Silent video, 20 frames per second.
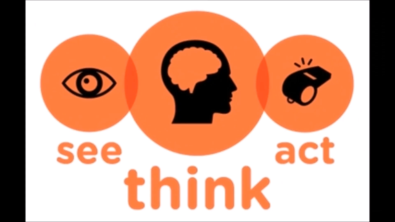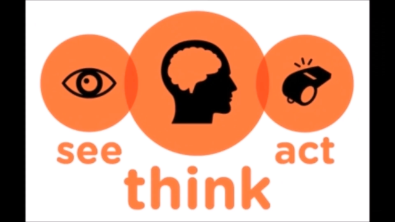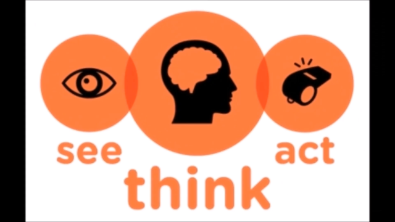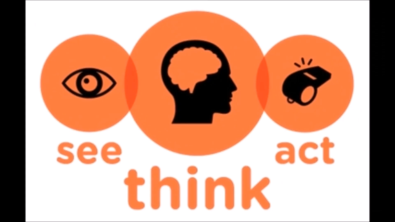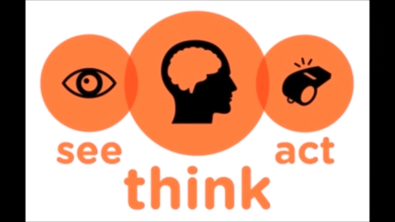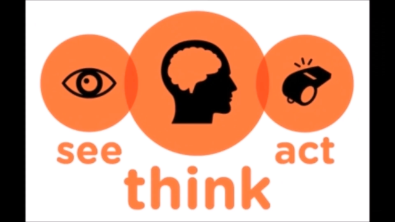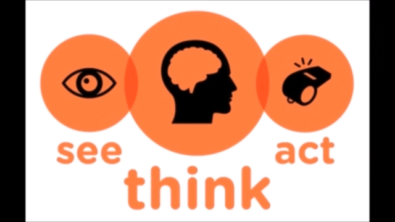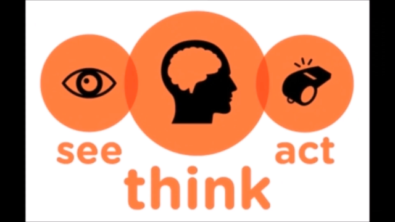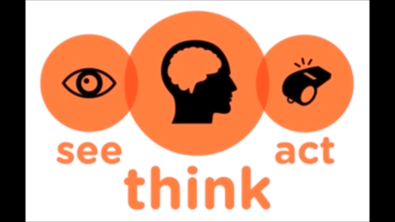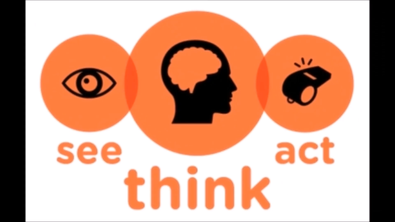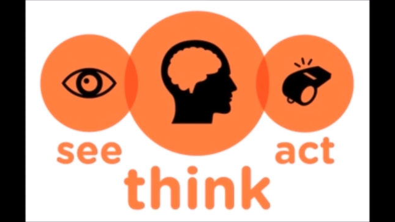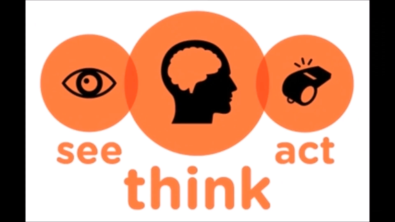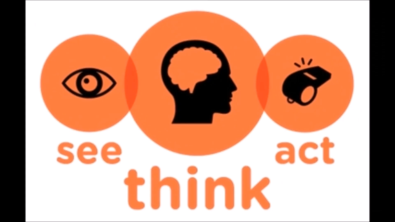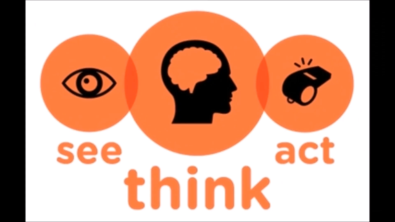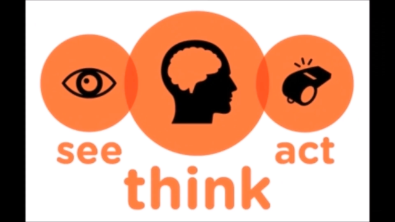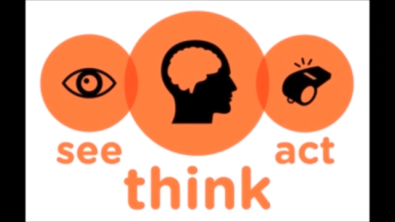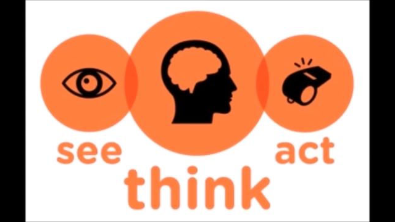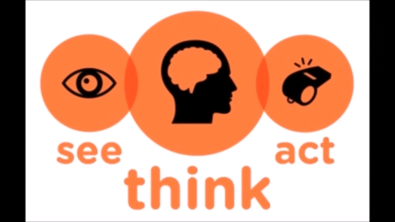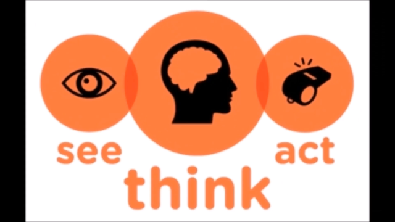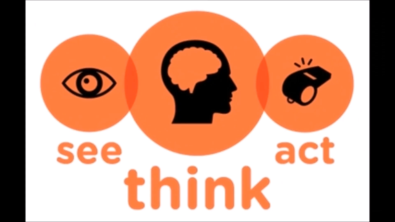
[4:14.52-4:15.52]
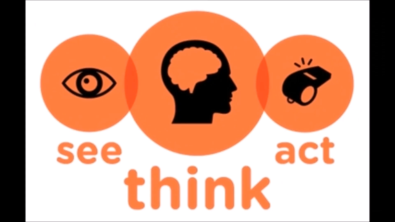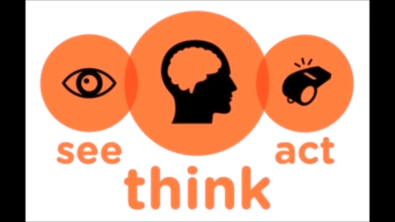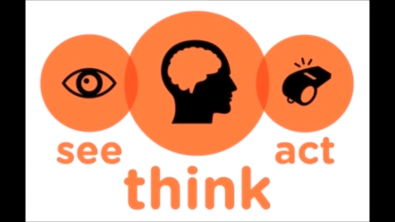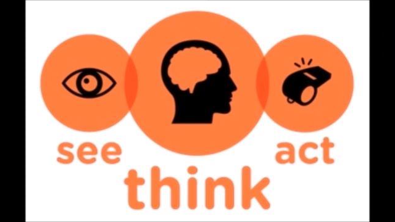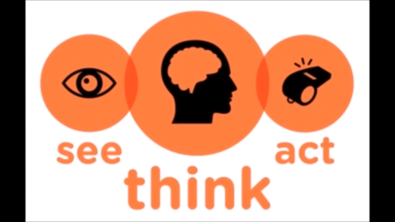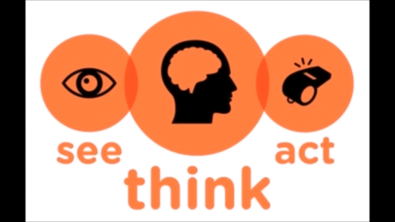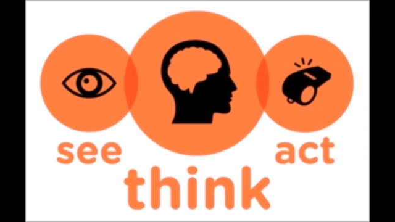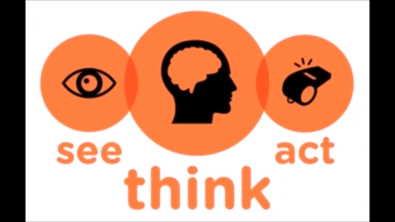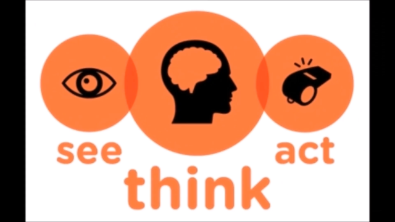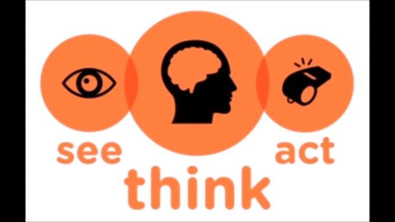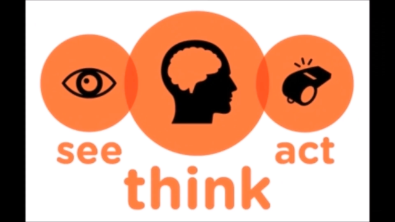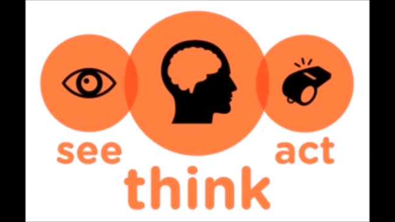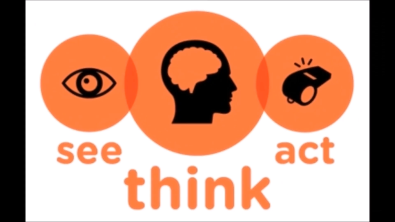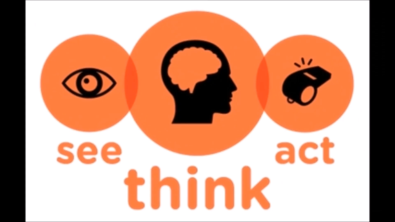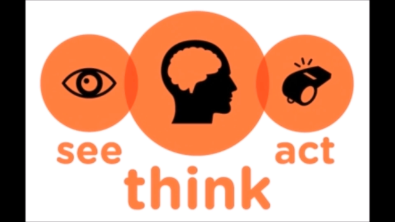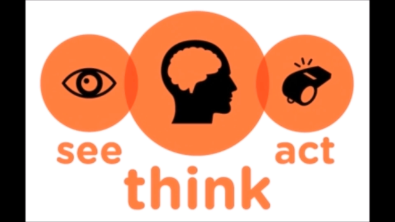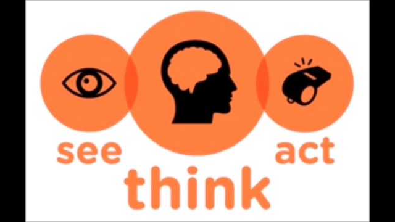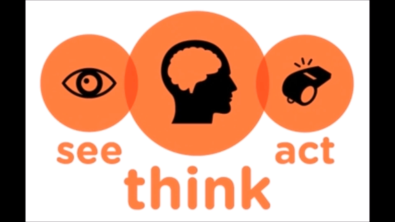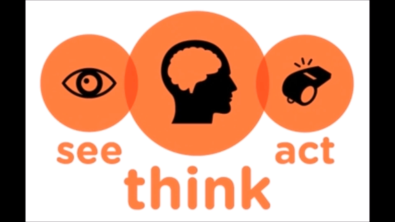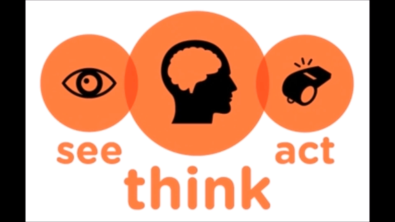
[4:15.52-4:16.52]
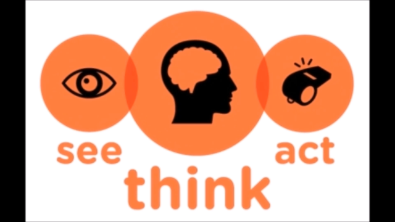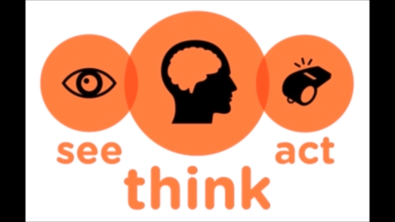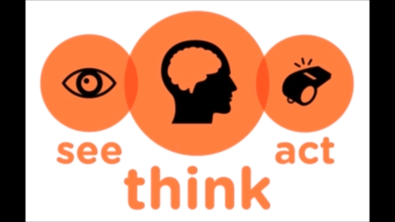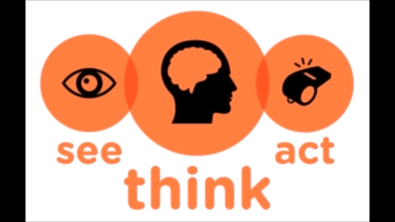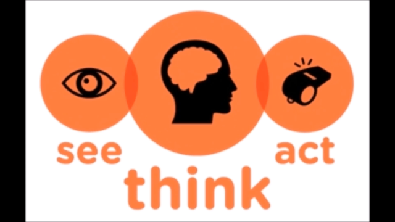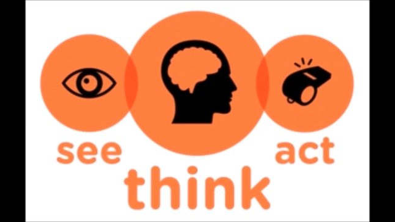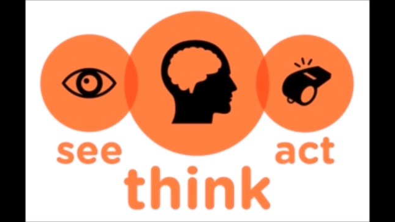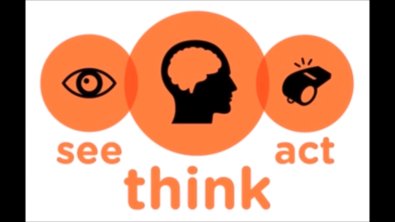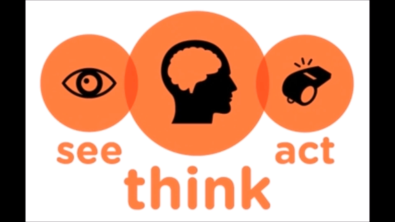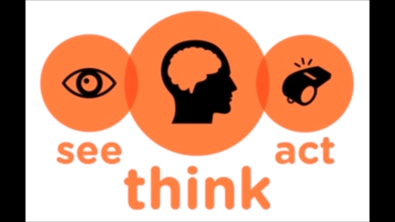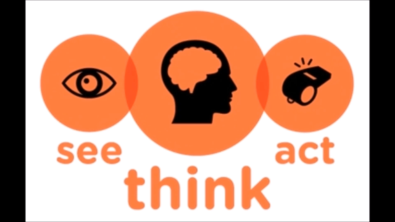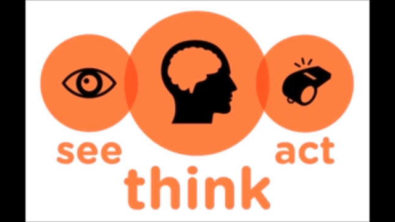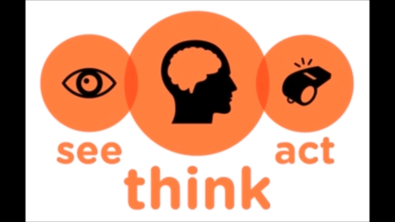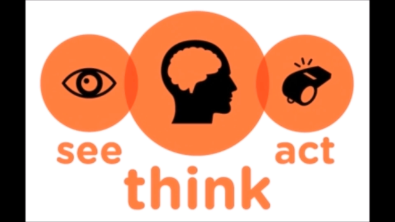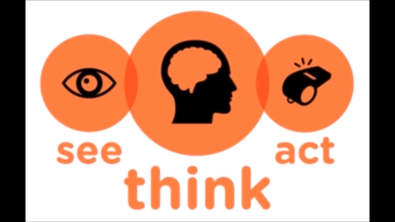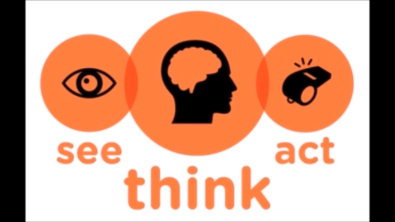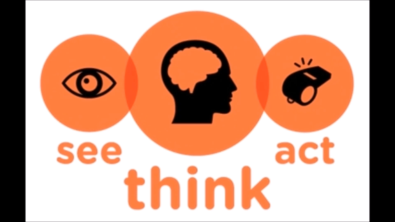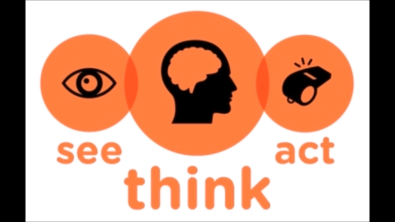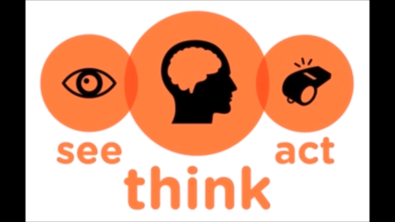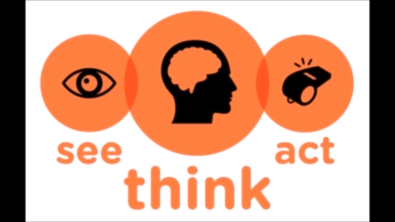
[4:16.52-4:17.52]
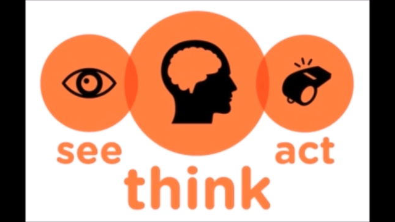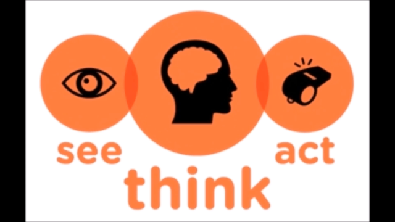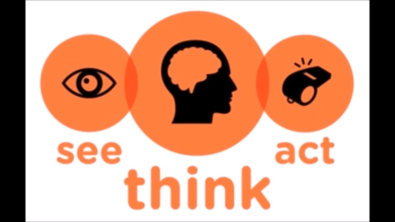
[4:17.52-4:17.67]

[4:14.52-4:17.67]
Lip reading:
(no speaker visible)